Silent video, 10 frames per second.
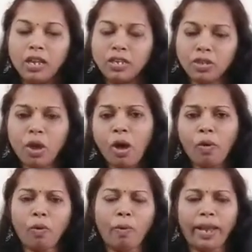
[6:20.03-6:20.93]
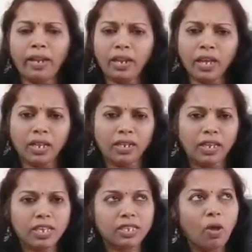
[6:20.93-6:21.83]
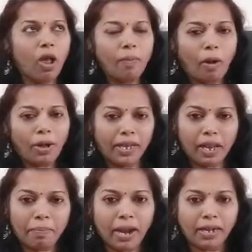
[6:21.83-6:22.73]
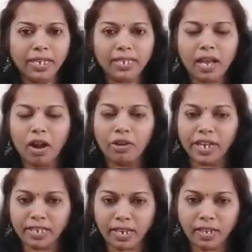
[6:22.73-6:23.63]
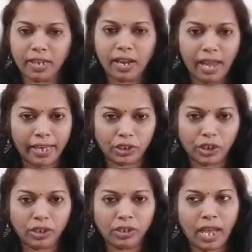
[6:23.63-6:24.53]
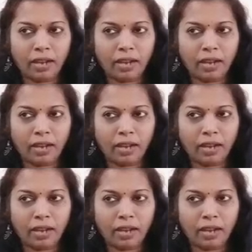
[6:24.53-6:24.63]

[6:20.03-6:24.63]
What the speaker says: So when these all political parties are contesting the election